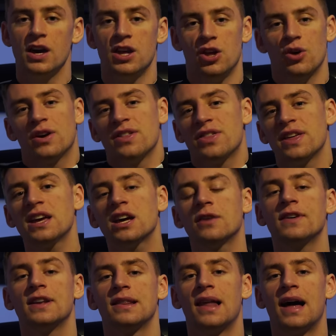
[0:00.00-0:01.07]
You can think of
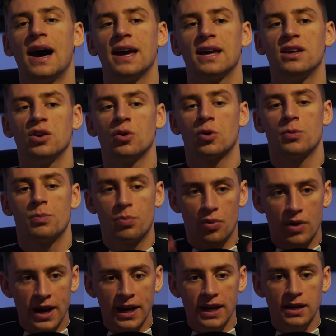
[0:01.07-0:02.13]
it like your
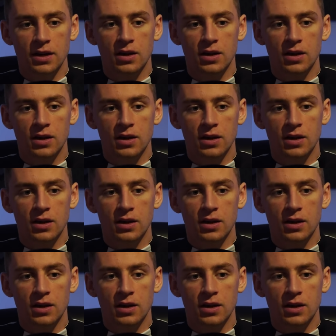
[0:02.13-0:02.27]
brain